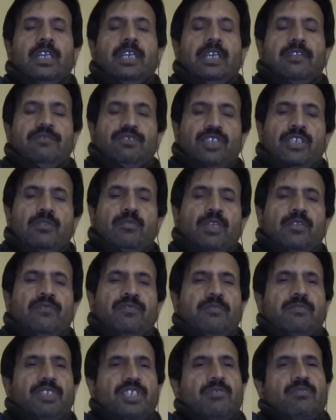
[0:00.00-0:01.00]
If you need more
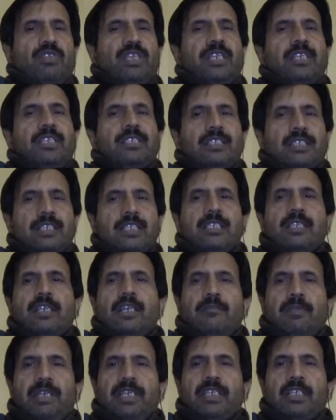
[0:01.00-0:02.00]
information about any disease or
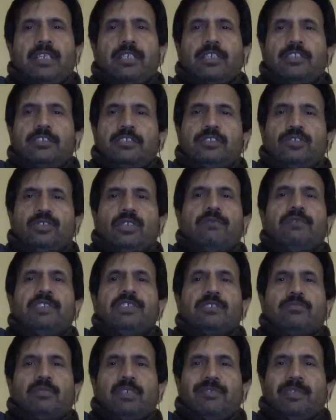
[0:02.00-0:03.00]
any medical condition, you can
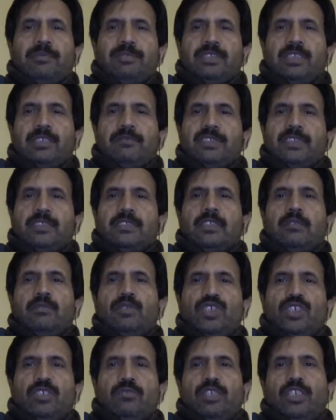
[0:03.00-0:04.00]
visit my website, which is
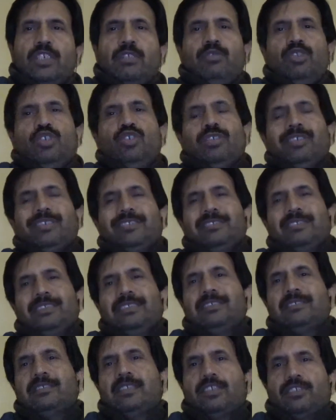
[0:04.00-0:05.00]

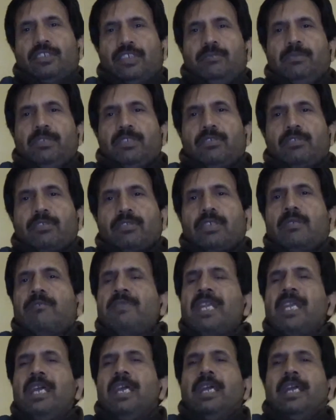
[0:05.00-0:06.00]
www.DiseasesAndTreatment.com,
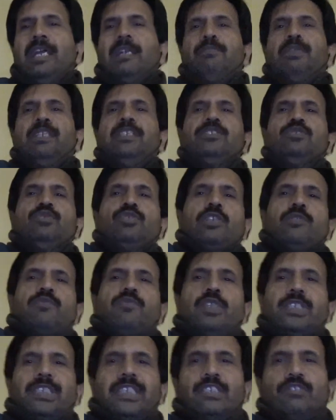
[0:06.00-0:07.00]
and please do not
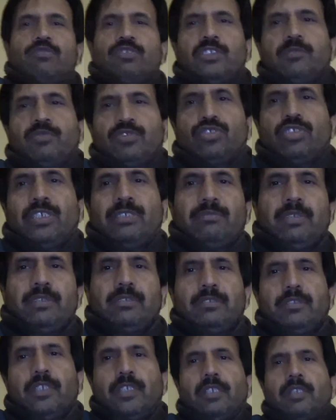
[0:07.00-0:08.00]
forget to subscribe to this
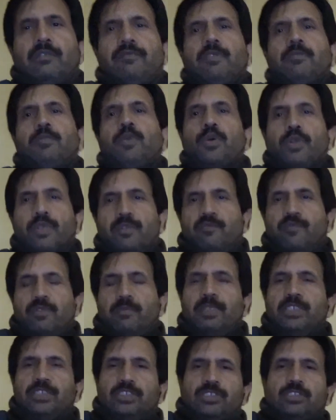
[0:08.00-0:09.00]
channel for more
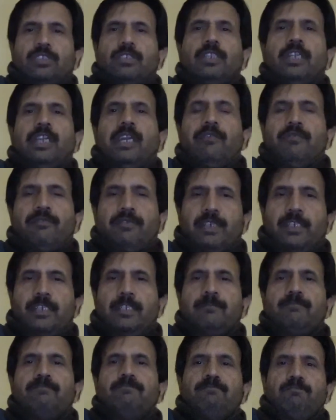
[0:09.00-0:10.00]
information every day.
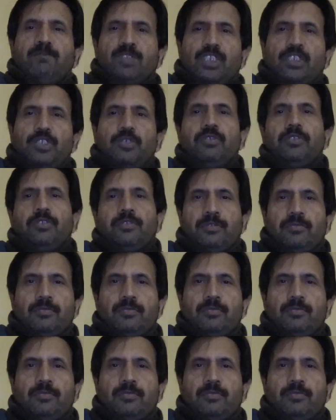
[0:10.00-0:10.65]
Thank you and good